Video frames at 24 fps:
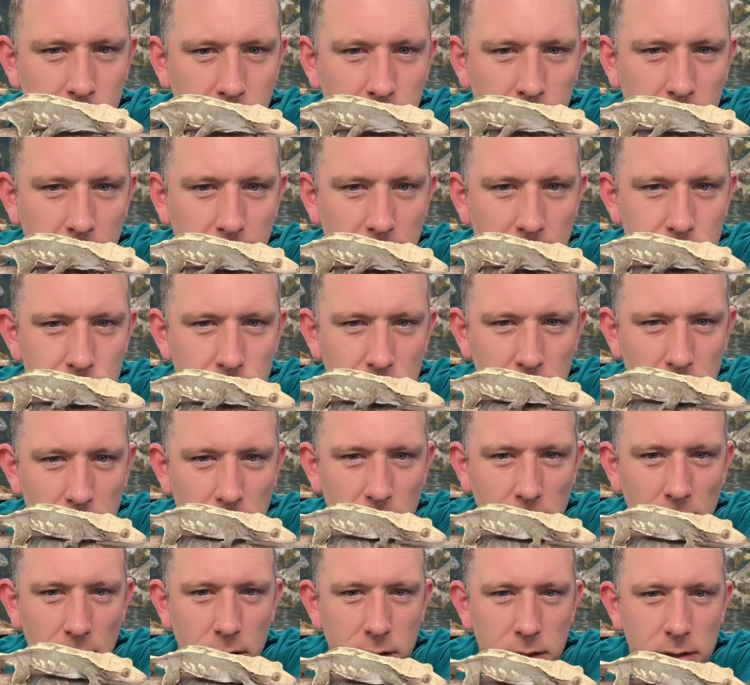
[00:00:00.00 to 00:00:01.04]
There she
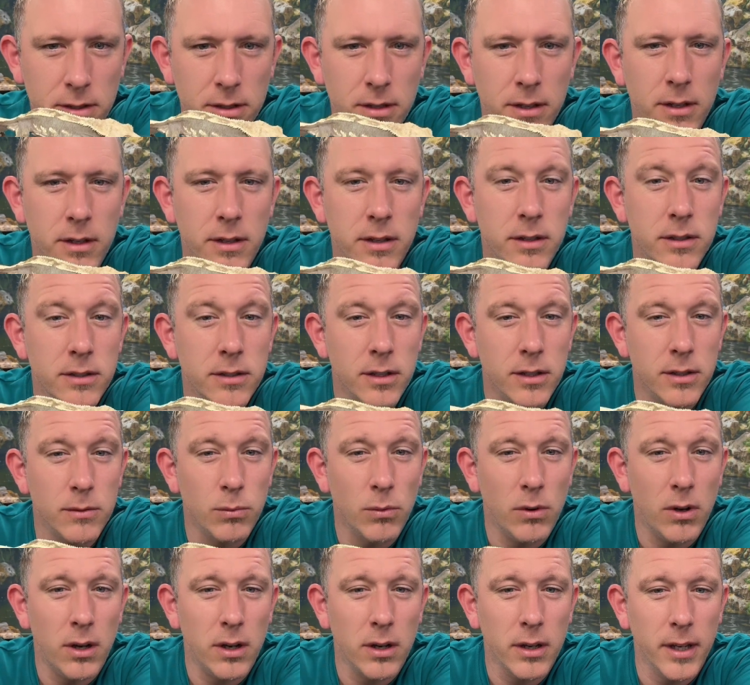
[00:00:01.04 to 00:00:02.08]
goes, she's
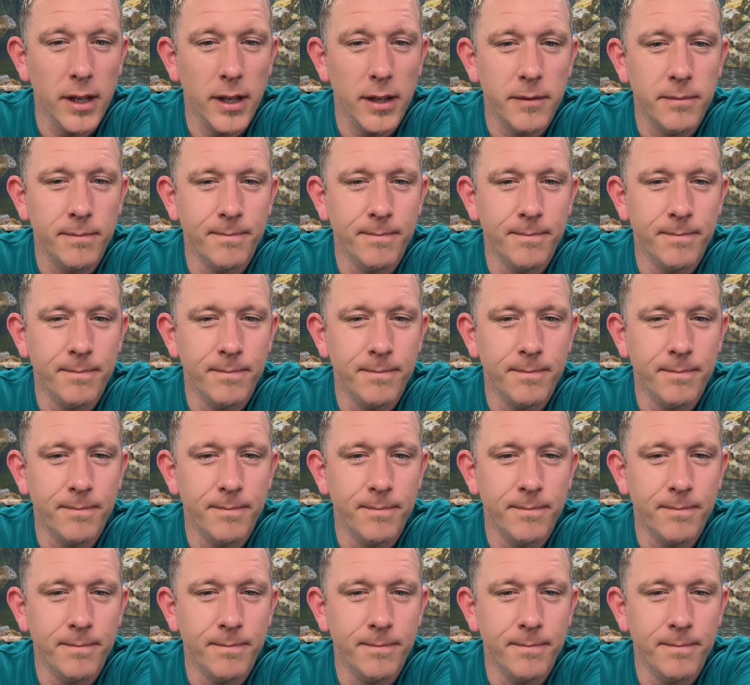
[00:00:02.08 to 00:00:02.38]
walking.